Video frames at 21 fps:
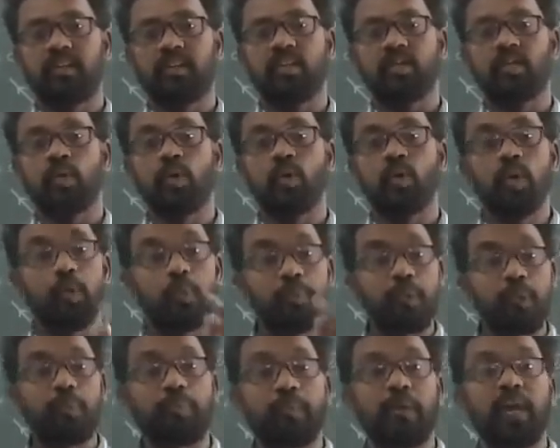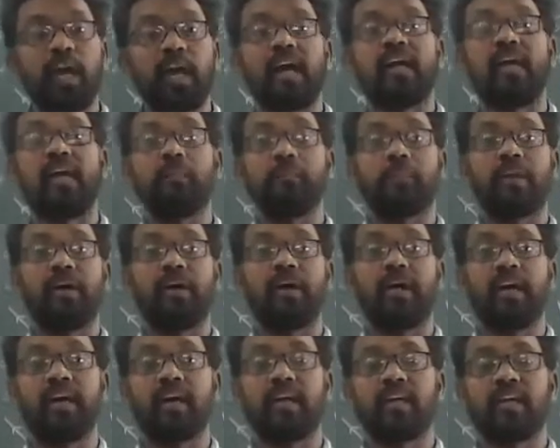So you people are
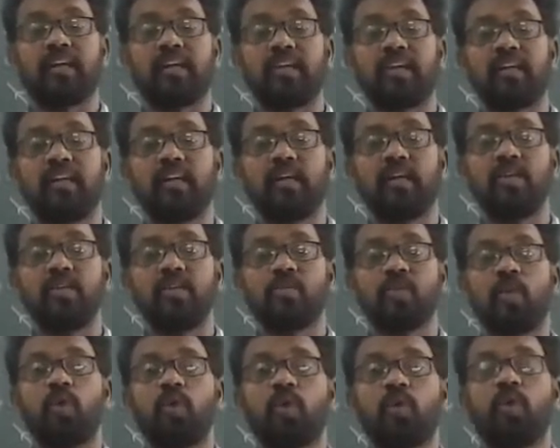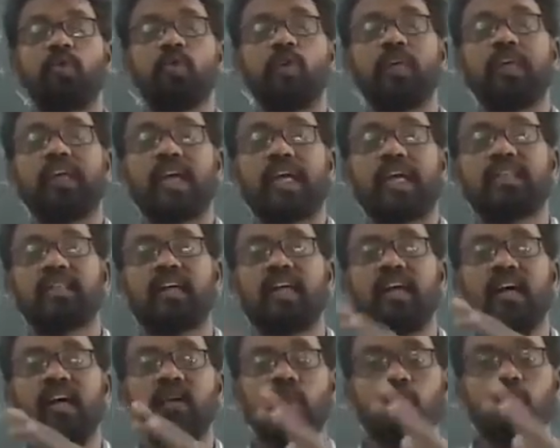dependent. So you will get
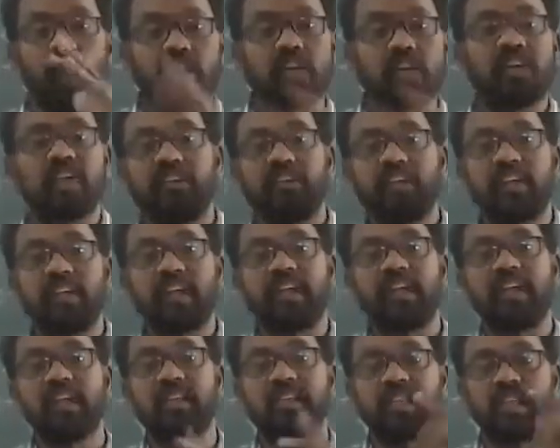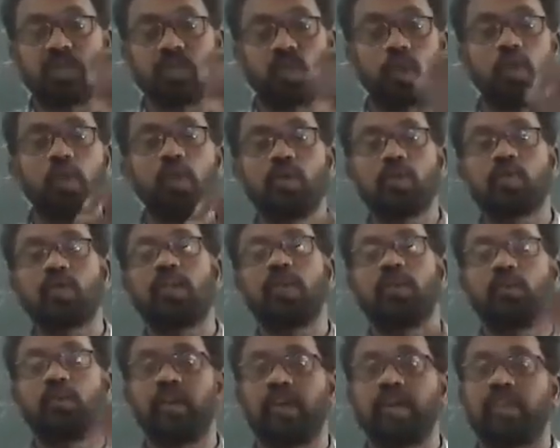whatever it is, the solution
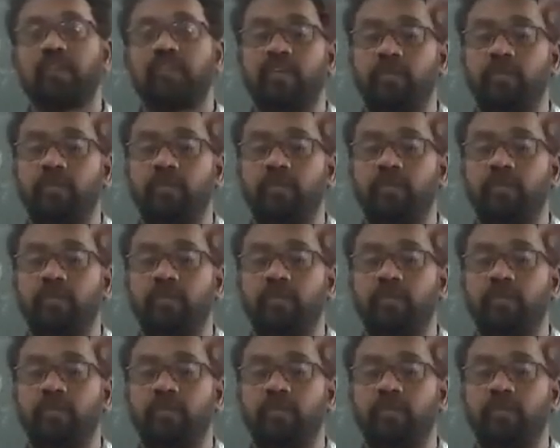you will get